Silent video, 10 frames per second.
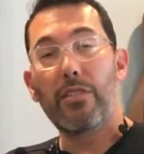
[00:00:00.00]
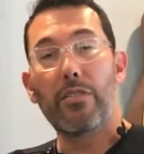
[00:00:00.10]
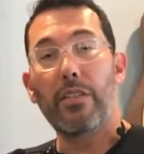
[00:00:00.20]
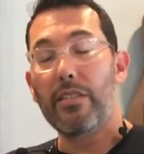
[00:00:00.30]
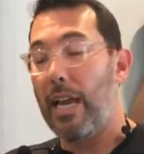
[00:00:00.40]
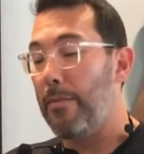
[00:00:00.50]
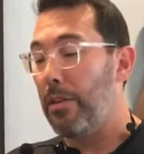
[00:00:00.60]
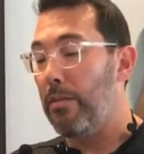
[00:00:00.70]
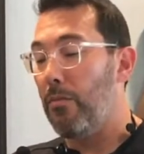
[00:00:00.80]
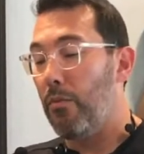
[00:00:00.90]
do this time
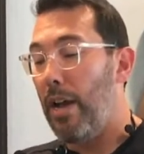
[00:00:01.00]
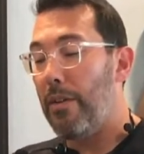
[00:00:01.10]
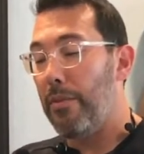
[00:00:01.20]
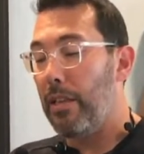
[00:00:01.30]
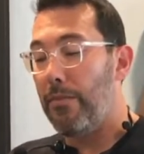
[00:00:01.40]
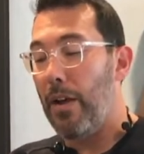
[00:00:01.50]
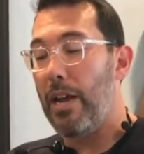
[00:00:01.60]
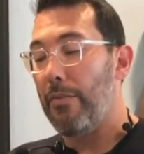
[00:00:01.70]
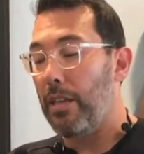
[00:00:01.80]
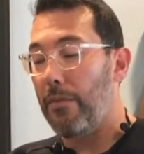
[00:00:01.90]
rhythm right, left, right,
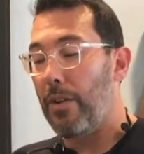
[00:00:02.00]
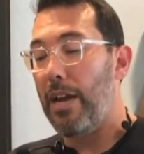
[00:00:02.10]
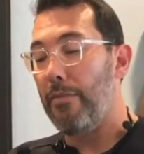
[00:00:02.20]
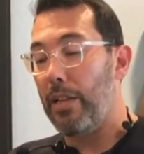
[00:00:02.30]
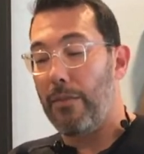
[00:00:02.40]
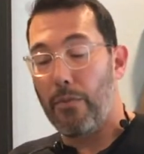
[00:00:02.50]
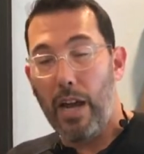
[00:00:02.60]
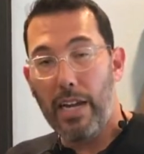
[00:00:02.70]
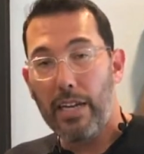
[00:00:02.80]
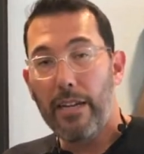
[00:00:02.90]
left, right, left,
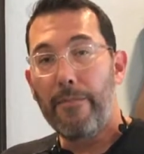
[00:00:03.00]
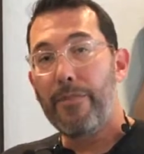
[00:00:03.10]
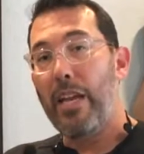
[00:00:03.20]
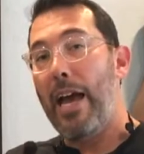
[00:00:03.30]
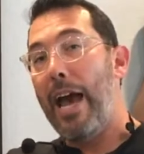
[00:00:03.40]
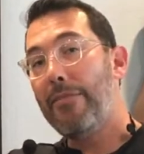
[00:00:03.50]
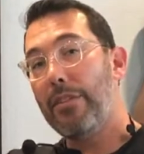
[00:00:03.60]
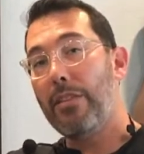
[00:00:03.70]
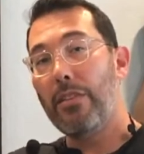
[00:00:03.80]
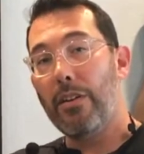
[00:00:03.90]
right. Now after the
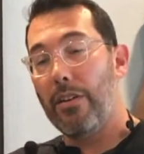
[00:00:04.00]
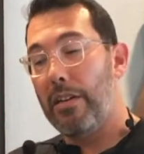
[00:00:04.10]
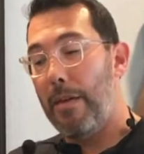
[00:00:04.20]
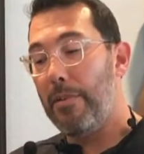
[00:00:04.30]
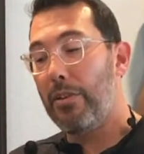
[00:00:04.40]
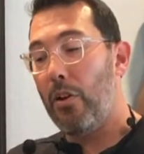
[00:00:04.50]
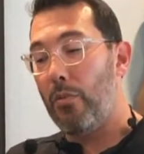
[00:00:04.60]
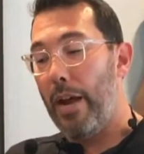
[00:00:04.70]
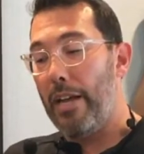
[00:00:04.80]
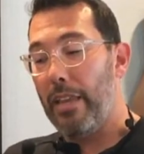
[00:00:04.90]
third, I'm going to go
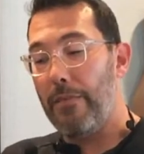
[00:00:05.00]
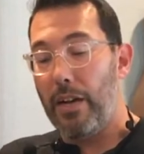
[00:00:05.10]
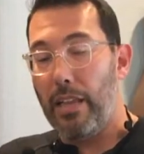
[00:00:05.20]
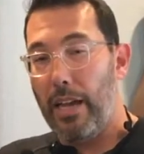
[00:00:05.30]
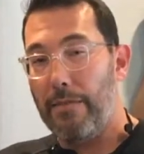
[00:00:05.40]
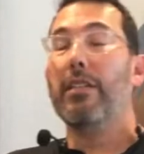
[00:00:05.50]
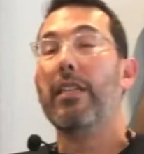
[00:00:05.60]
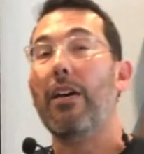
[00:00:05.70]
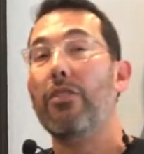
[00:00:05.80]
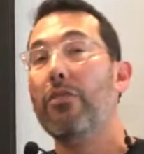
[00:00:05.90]
right, left, right, left.
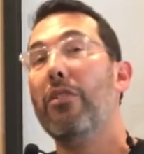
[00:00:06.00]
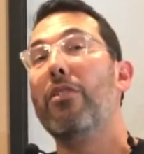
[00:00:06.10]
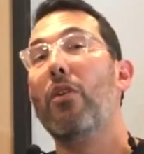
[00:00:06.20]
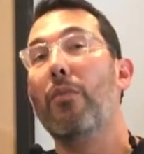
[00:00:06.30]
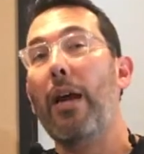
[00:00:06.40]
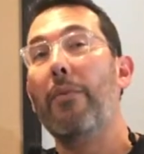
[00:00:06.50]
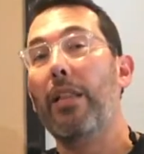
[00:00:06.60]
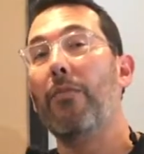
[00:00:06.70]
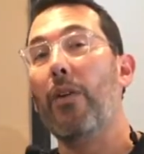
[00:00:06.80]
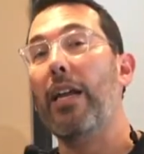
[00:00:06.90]
Now you could go right, left, right